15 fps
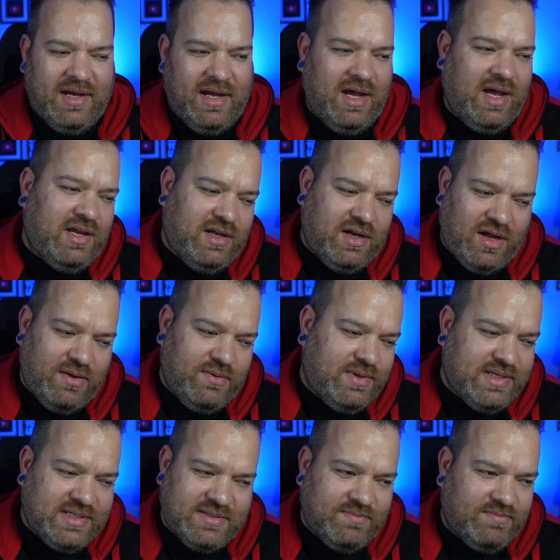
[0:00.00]
And you know,
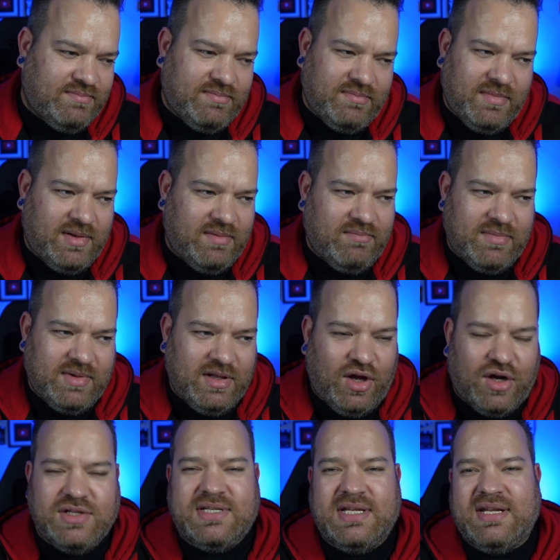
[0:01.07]
there's
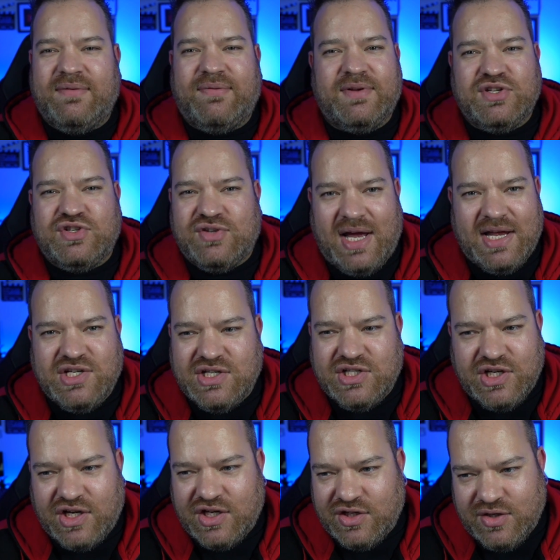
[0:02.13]
lots of different strategies
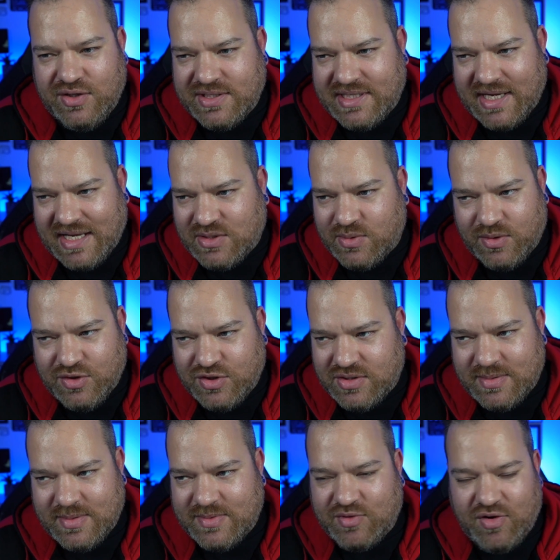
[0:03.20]
you can use to get to 100
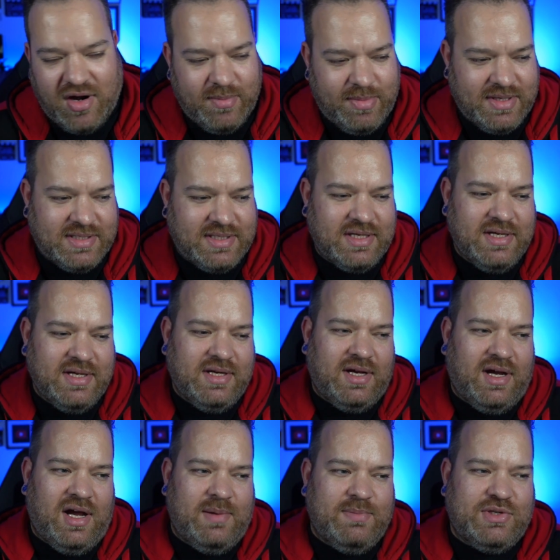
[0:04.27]
subscribers.
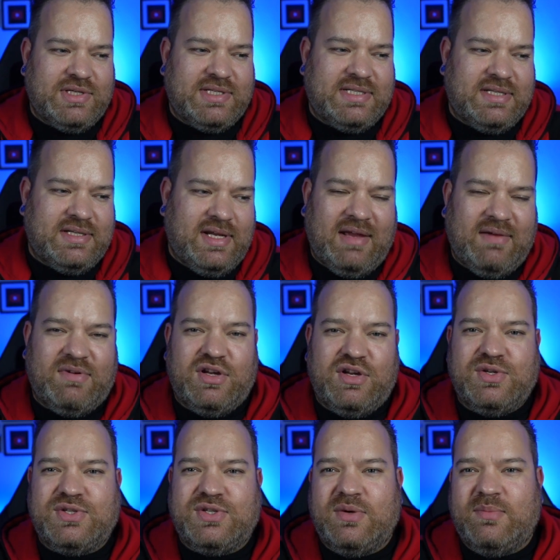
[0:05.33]
I'm just giving you
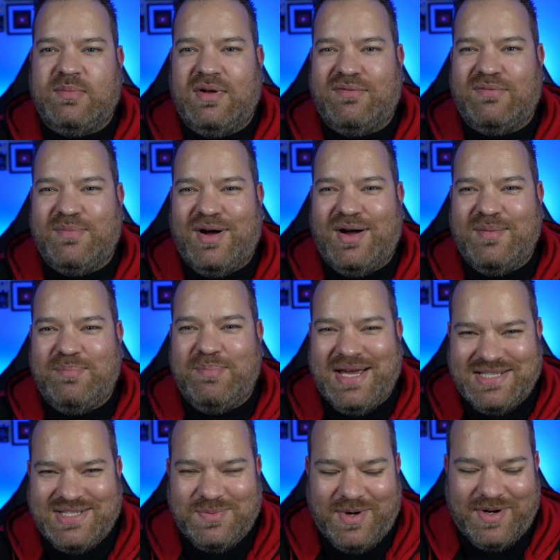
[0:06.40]
some of my
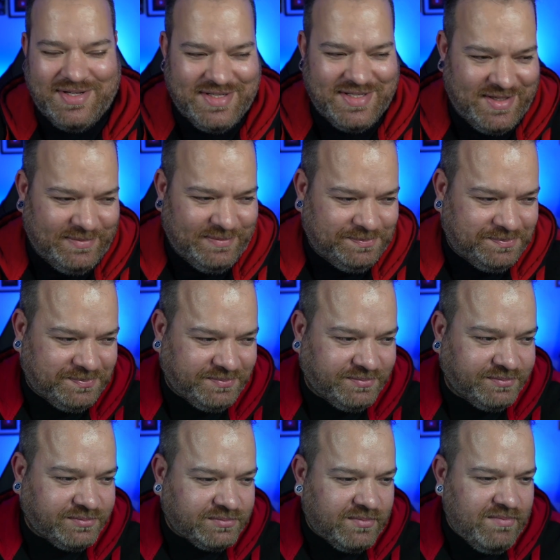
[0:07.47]
best ones.
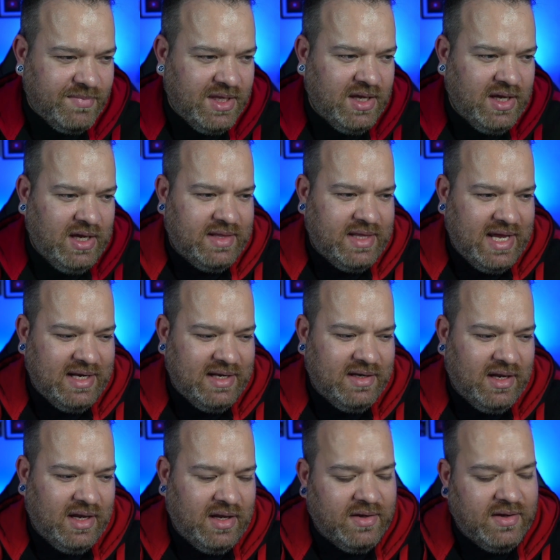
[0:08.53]

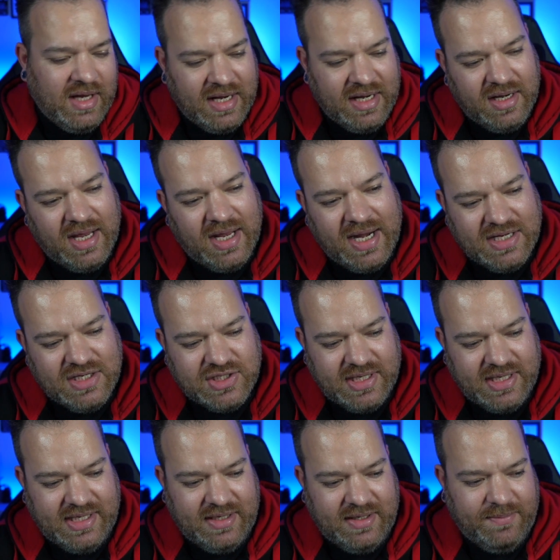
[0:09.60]
Then, and
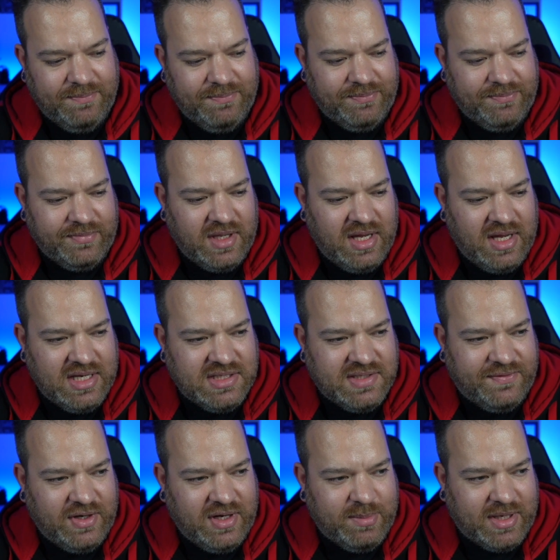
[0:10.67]
actually, it's
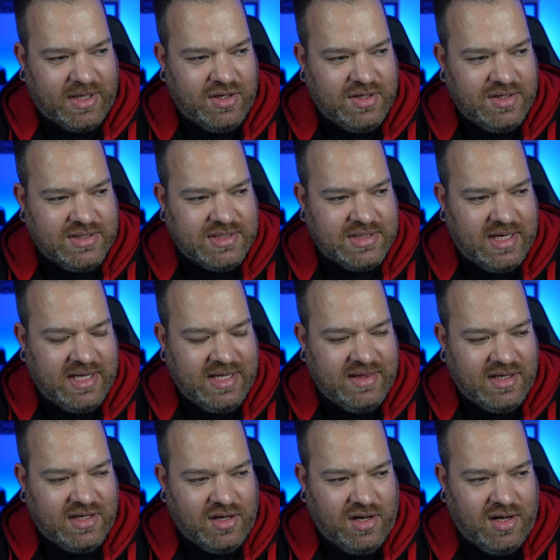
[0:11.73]
funny because in
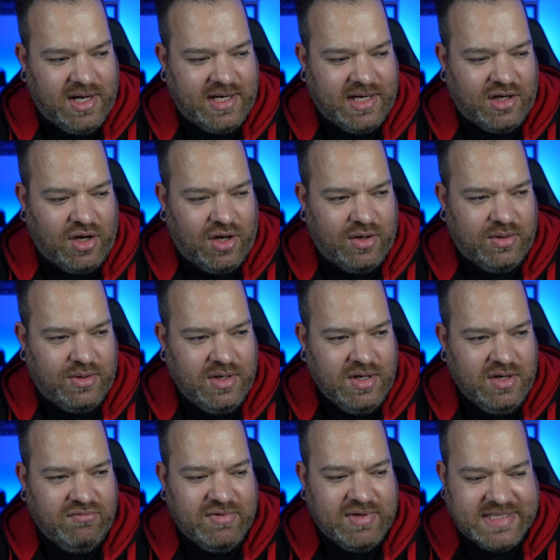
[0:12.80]
the guide I go
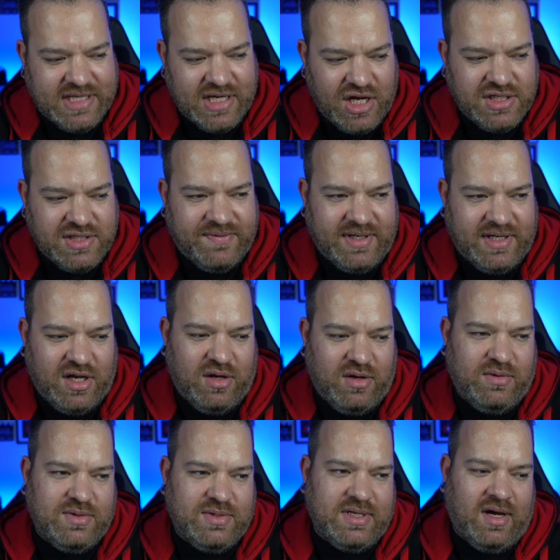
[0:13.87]
research
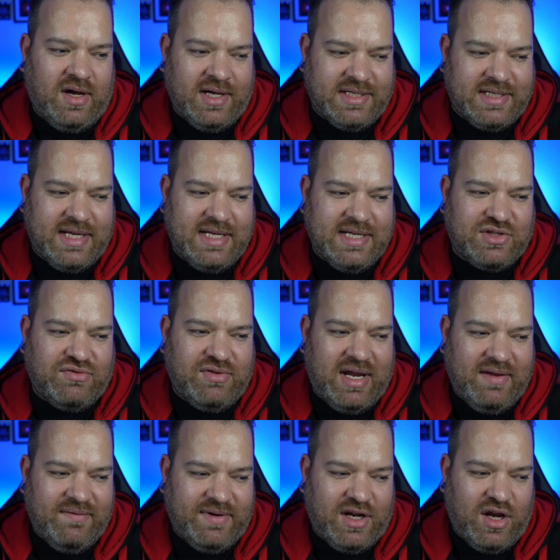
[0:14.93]
videos, ideas,
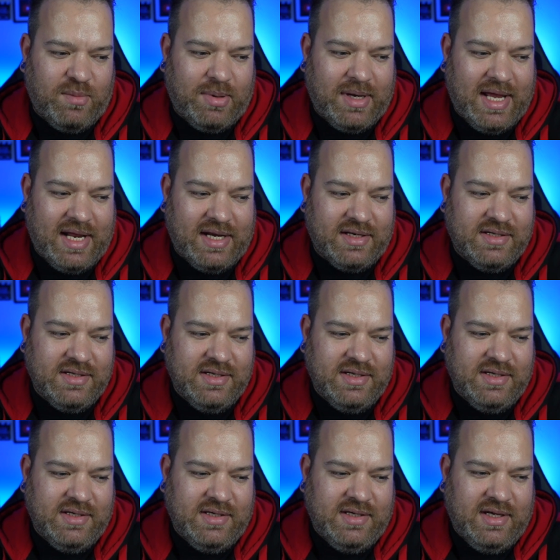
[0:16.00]
create a video plan,
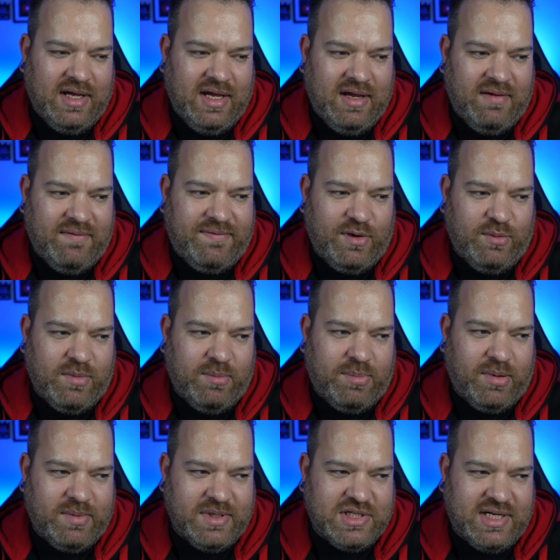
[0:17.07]
film and
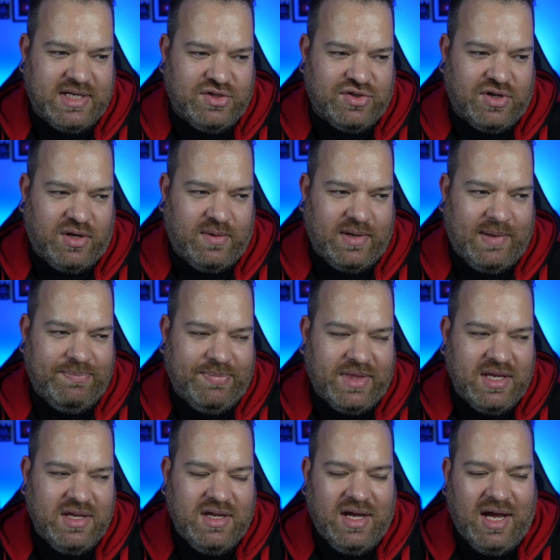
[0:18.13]
publish an intro.
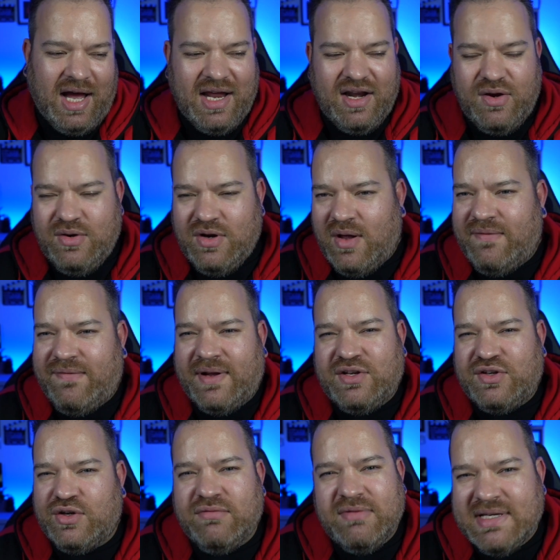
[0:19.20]
I don't know if
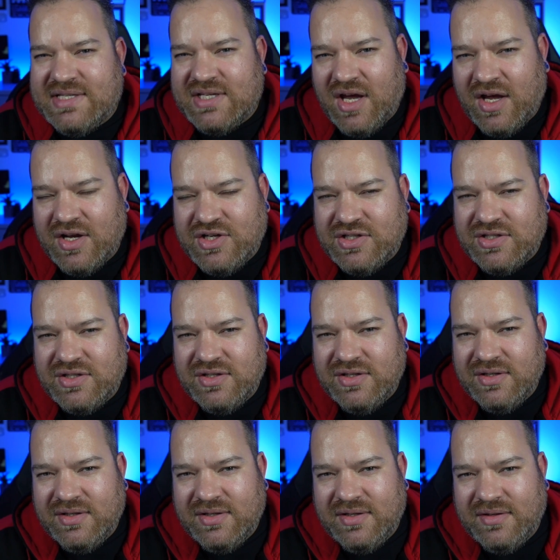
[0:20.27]
I'd do research
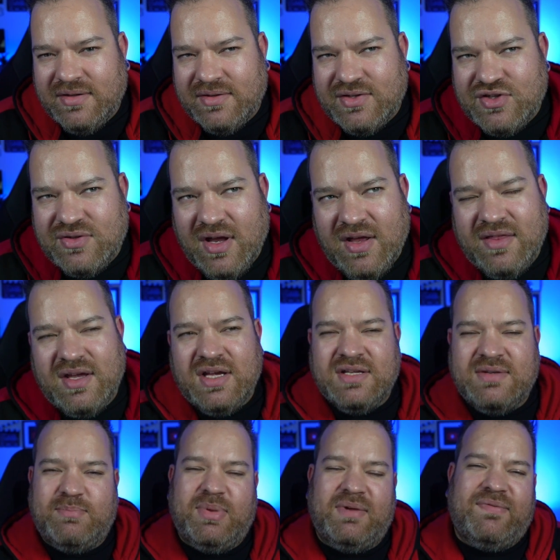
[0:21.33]

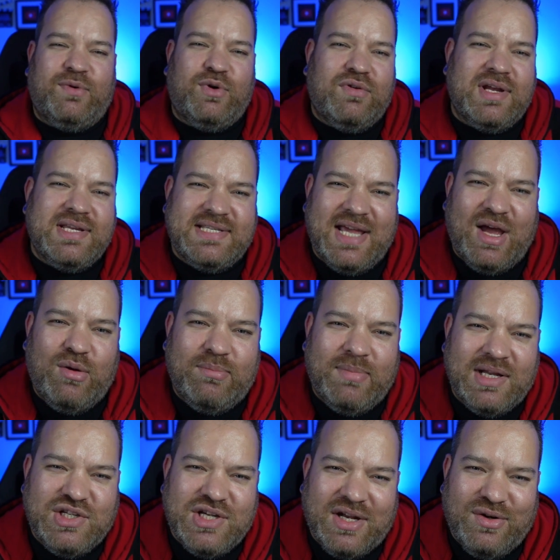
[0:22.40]
as before I set up
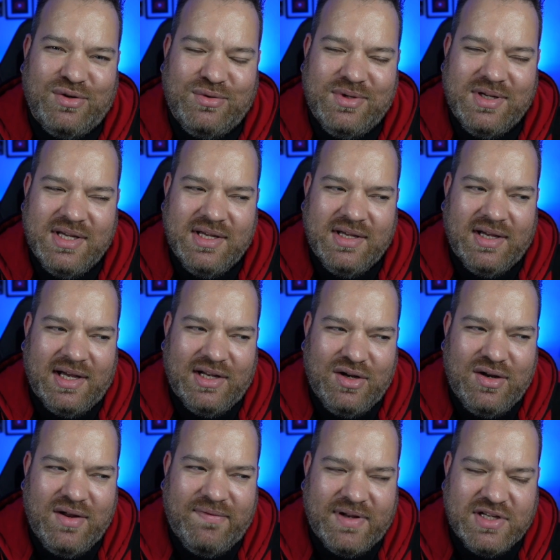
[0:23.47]
my channel. I
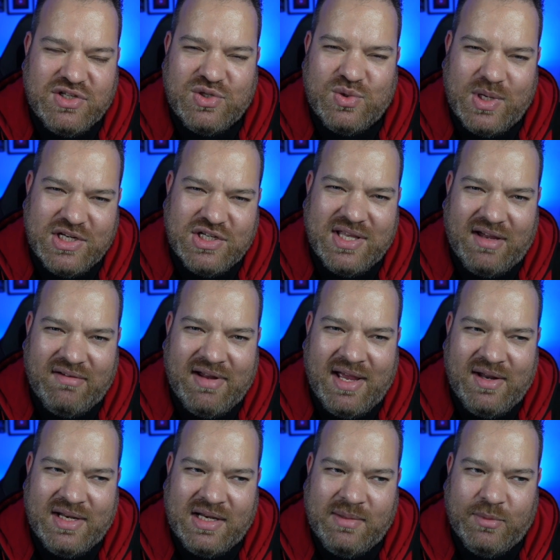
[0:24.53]
don't know if I'd switch that
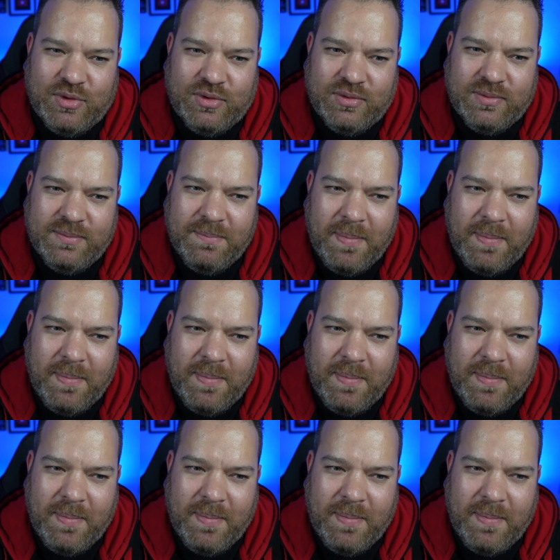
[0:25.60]
around anymore.